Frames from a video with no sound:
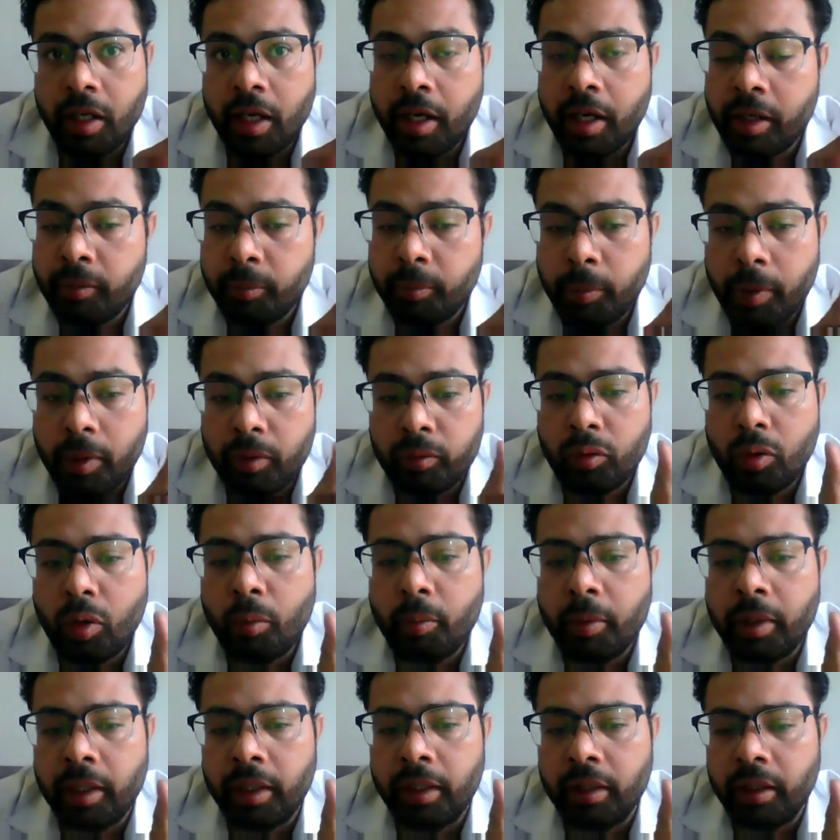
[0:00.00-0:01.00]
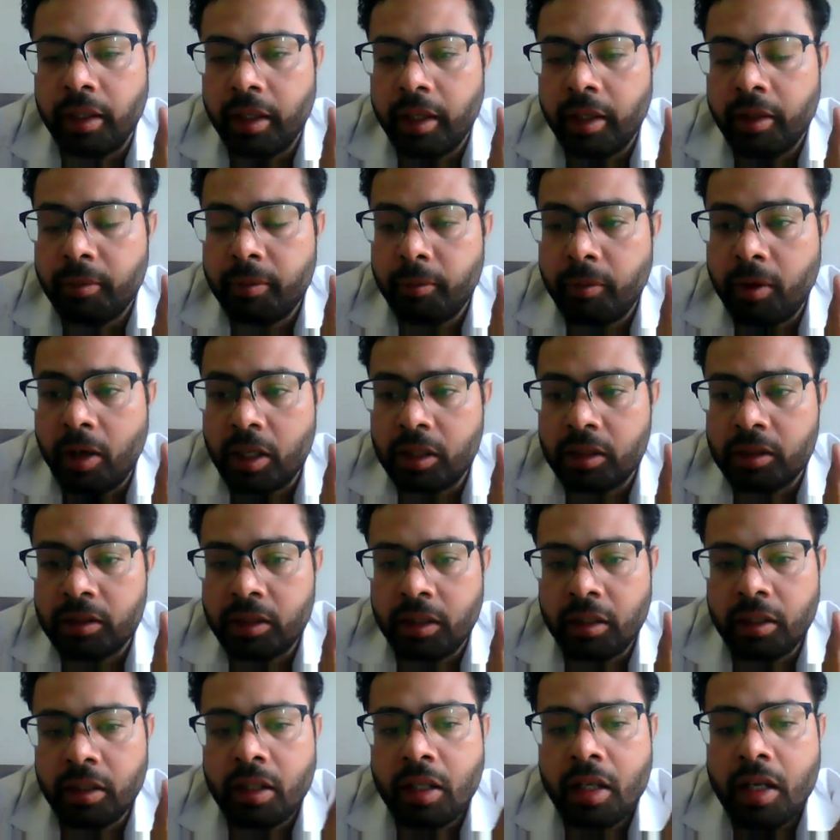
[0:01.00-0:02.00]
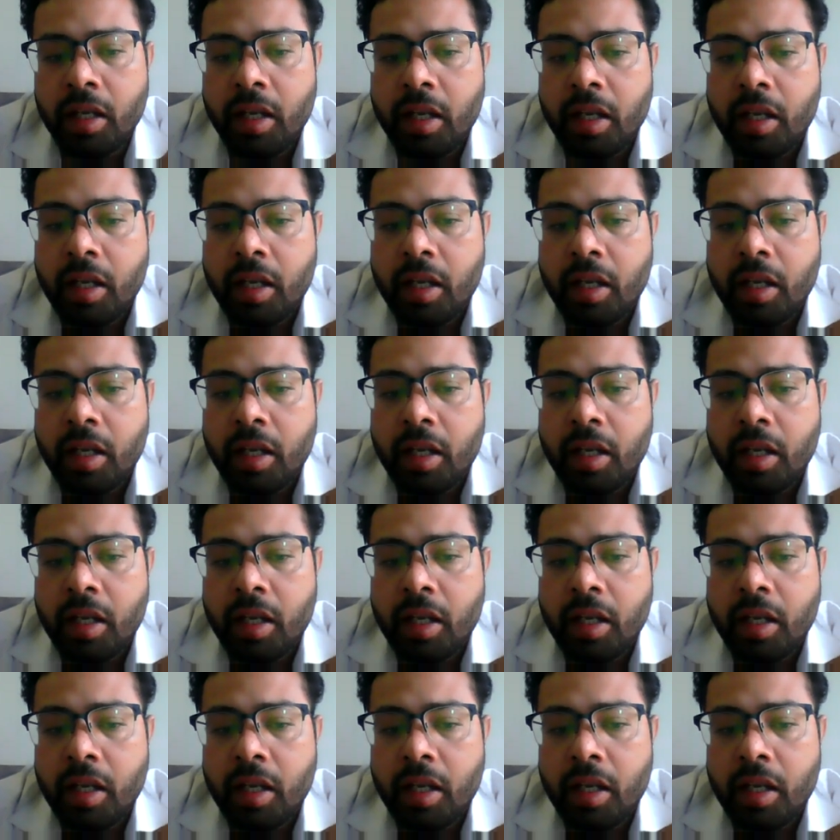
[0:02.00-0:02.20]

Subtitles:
and performing a function,